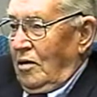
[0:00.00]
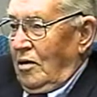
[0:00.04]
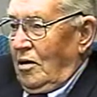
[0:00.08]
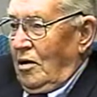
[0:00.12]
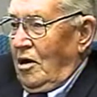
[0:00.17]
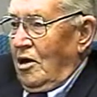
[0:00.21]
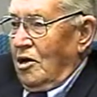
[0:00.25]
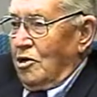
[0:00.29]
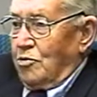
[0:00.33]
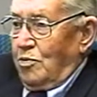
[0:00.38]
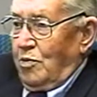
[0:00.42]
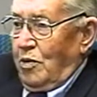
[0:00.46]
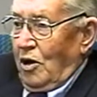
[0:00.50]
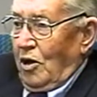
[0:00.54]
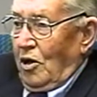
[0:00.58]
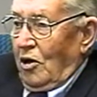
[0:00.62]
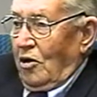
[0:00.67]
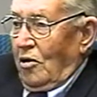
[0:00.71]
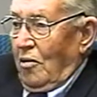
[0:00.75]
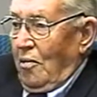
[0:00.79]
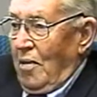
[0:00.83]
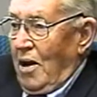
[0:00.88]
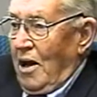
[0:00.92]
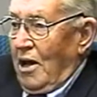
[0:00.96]

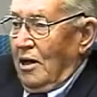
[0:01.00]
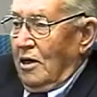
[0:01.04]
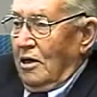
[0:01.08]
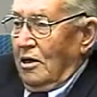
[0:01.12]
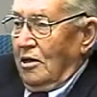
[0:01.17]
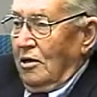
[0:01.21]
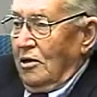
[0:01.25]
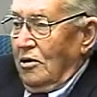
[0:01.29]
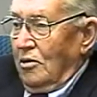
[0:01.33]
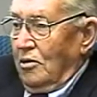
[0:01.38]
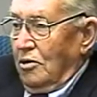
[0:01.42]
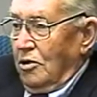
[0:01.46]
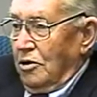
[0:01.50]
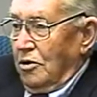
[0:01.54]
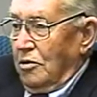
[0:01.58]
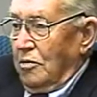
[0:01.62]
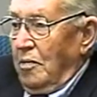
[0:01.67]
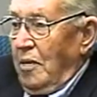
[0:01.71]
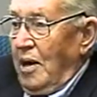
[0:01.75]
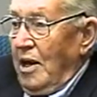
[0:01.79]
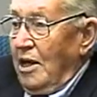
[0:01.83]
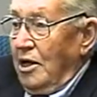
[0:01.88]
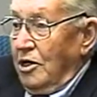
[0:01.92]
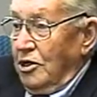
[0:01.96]
hospital commander, who was
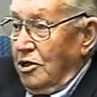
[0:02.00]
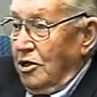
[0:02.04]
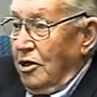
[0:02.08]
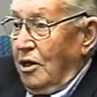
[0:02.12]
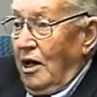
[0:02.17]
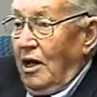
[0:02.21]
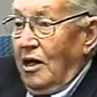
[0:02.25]
a major,